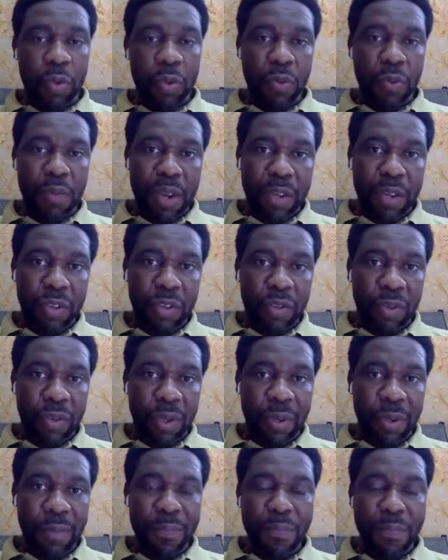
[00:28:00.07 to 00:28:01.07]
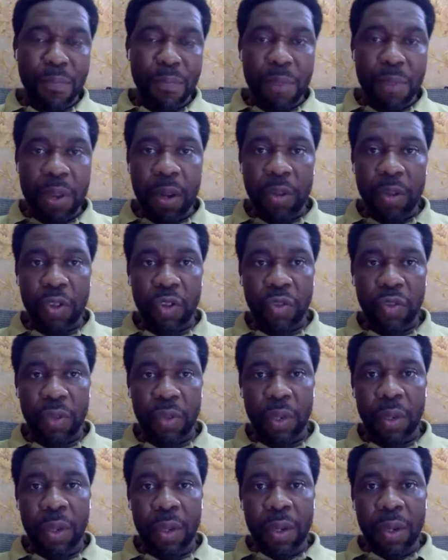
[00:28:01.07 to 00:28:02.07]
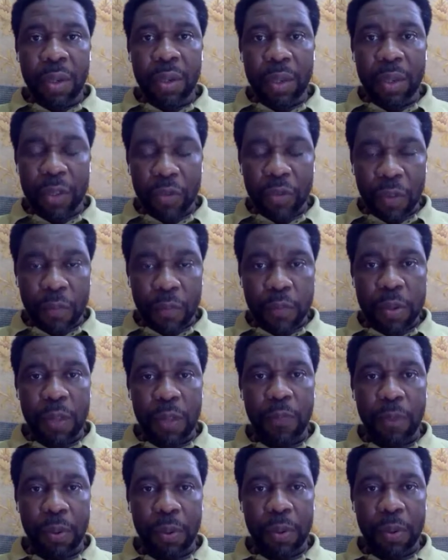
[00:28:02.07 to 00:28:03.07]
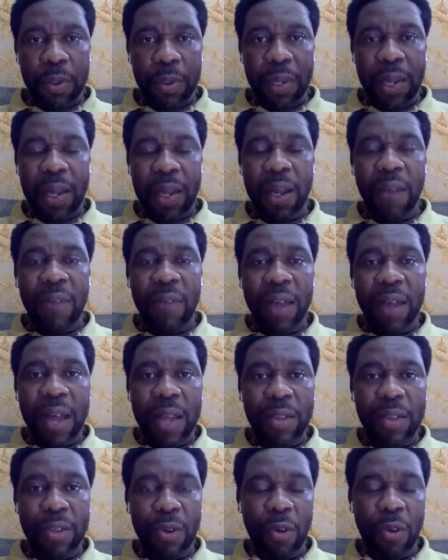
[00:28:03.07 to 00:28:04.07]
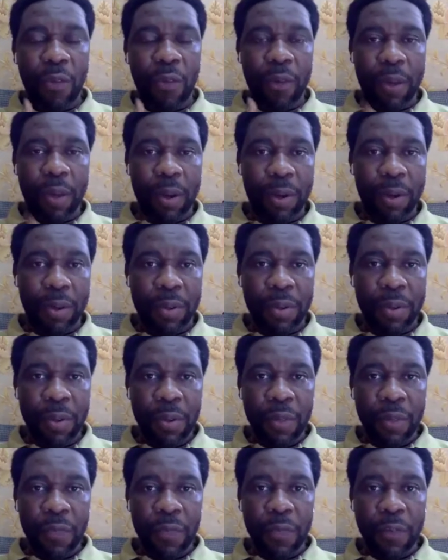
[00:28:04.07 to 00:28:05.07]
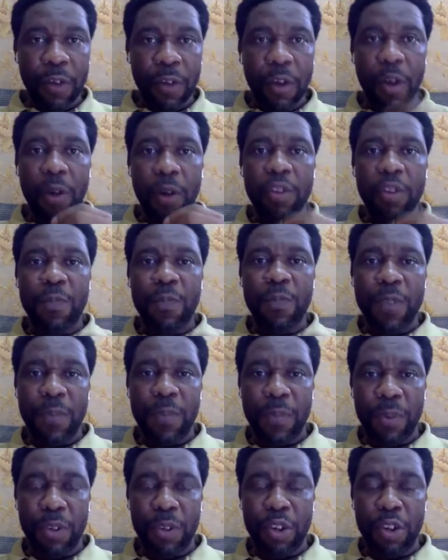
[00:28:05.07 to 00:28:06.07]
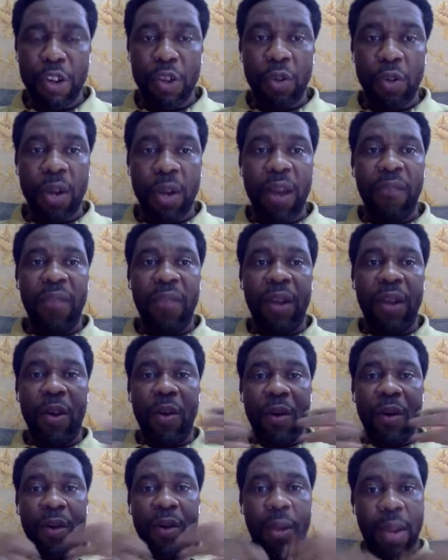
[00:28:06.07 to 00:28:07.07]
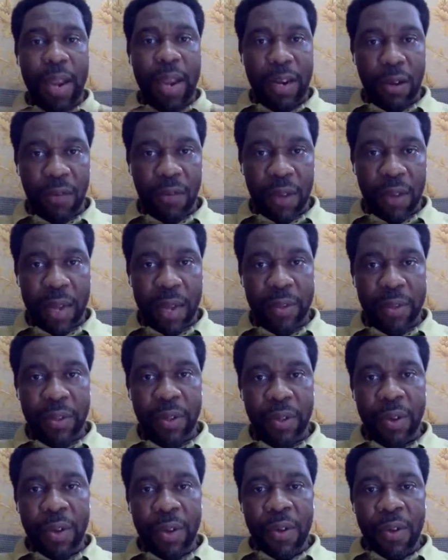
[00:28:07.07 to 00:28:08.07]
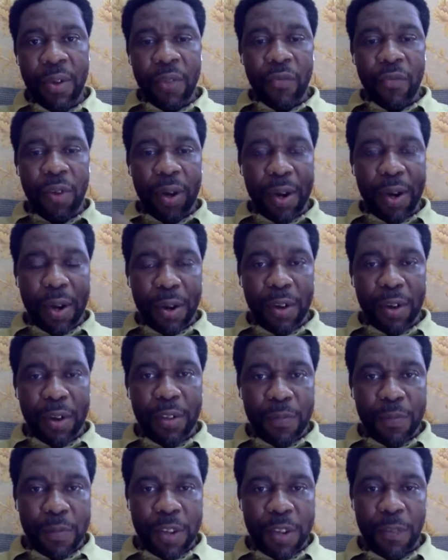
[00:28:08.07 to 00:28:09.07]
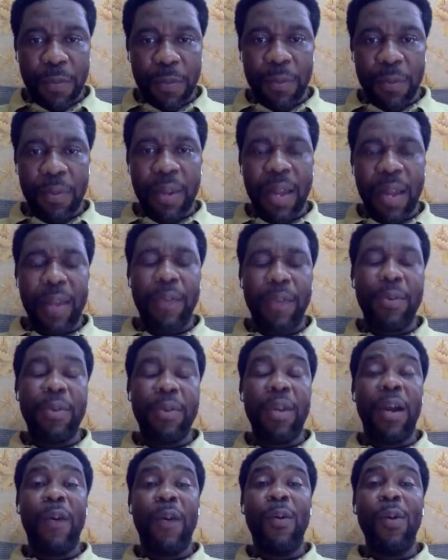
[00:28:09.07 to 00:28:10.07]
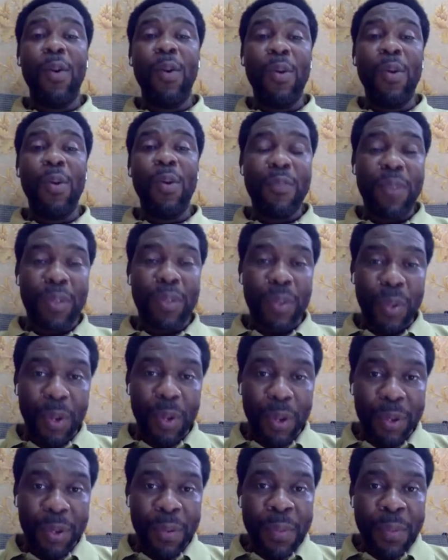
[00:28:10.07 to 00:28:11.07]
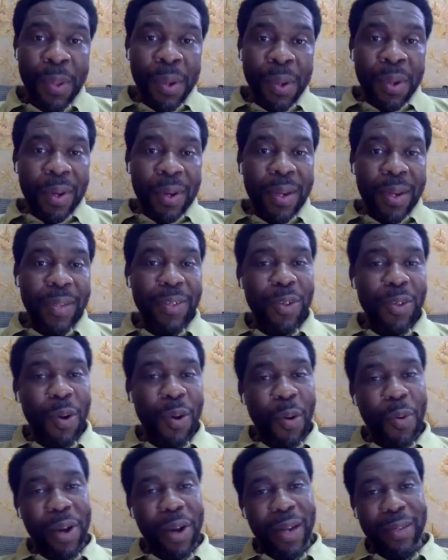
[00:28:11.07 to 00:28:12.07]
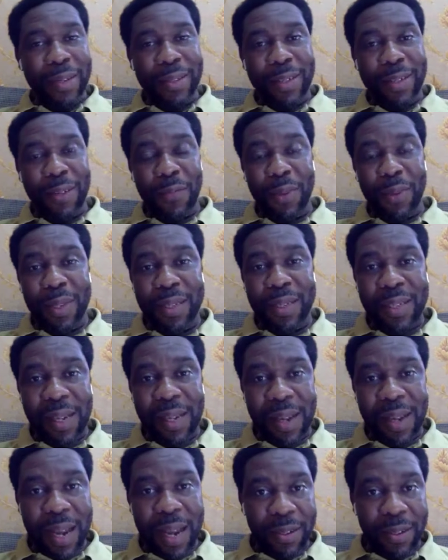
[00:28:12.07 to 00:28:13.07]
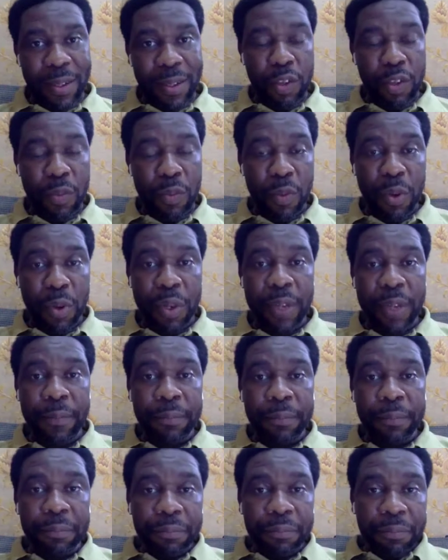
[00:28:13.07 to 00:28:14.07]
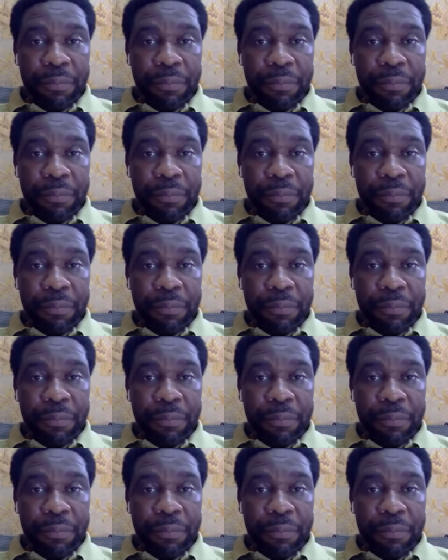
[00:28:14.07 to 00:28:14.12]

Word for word: to do ministry. Ministry is for people that have hearts of God for God's people. You need to have the God kind of heart for God, people. Hallelujah. Glory be to God. This is all we can take for this class this morning.